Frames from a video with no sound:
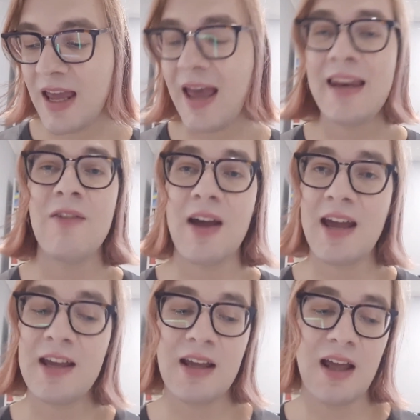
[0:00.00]

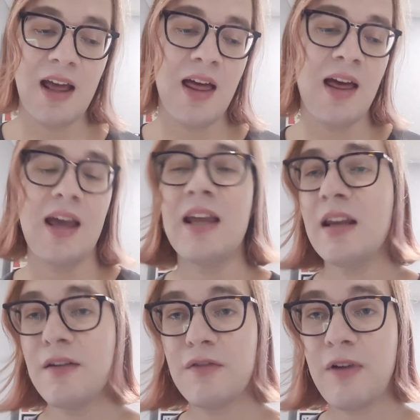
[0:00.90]
Anyway,
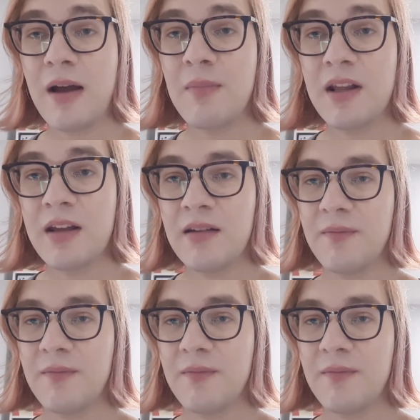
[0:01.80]
enough rambling.